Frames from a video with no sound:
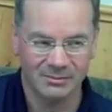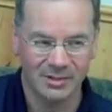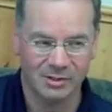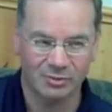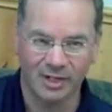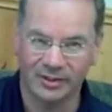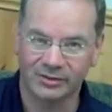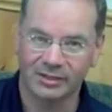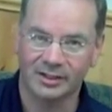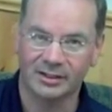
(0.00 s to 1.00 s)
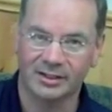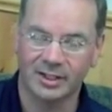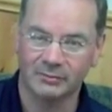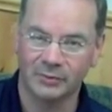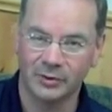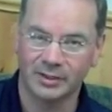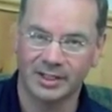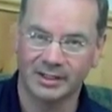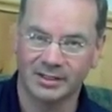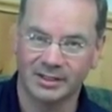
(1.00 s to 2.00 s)
the trust and the comfort
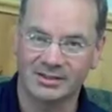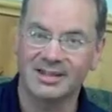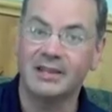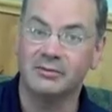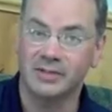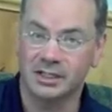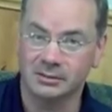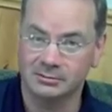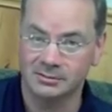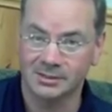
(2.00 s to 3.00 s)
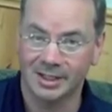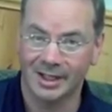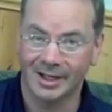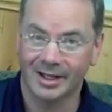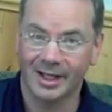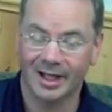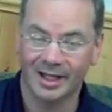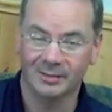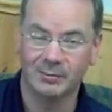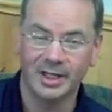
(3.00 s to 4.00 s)
and the safety. Yeah.
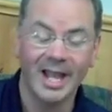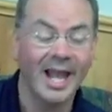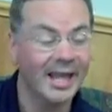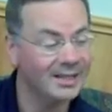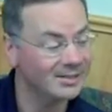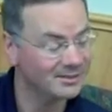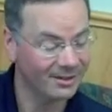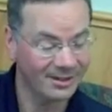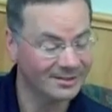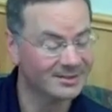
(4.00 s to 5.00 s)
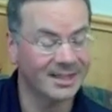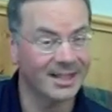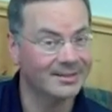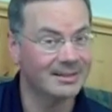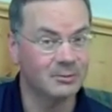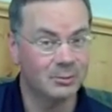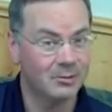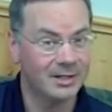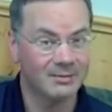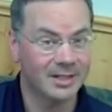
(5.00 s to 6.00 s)
Um, and it's not to say that
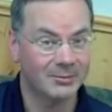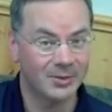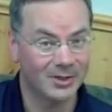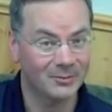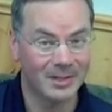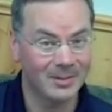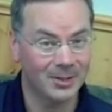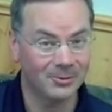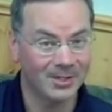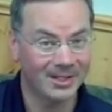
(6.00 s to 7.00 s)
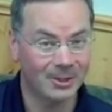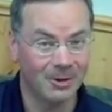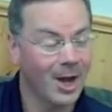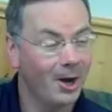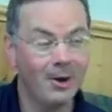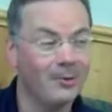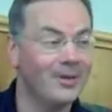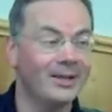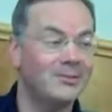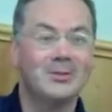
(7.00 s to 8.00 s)
whatever comes out of my mouth, they go, "Oh,
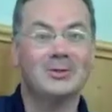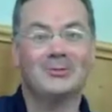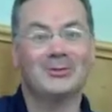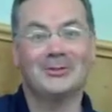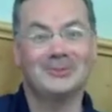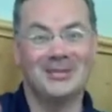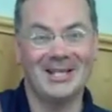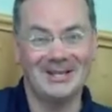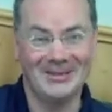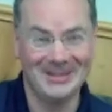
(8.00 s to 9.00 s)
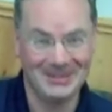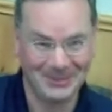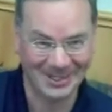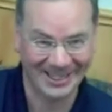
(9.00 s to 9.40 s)
that's beautiful. Don't say anything differently."